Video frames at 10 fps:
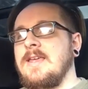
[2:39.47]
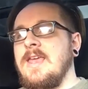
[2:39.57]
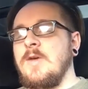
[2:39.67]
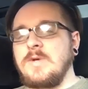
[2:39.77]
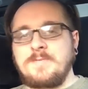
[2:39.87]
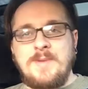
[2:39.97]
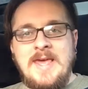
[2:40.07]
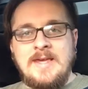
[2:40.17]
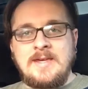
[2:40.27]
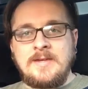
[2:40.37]
It was
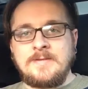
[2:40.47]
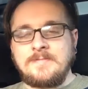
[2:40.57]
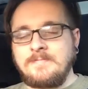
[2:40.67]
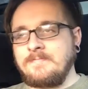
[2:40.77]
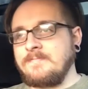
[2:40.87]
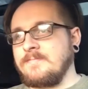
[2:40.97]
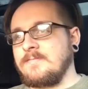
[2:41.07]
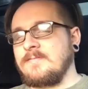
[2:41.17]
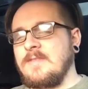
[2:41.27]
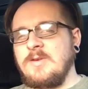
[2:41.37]
big.
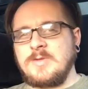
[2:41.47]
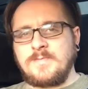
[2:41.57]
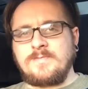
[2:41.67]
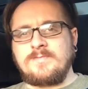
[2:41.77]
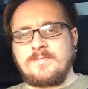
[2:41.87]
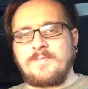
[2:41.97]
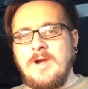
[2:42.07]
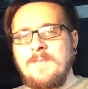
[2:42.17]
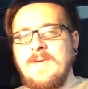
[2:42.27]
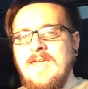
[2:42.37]
It was
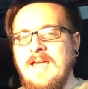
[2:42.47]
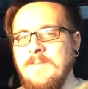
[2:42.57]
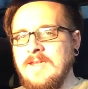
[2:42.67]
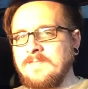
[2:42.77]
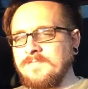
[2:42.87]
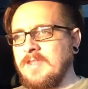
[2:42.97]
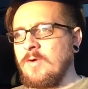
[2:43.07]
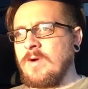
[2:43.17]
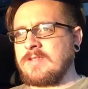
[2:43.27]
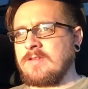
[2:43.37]
pretty big. I mean, it
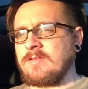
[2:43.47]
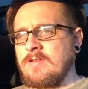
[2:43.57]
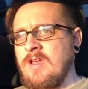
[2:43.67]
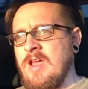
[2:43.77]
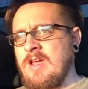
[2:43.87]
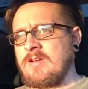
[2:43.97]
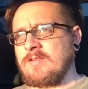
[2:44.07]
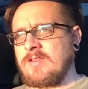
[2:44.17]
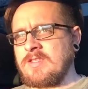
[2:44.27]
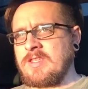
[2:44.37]
wasn't,
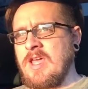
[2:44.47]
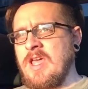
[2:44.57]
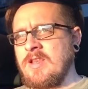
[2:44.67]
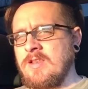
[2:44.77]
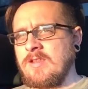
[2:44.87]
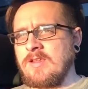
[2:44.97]
the sun.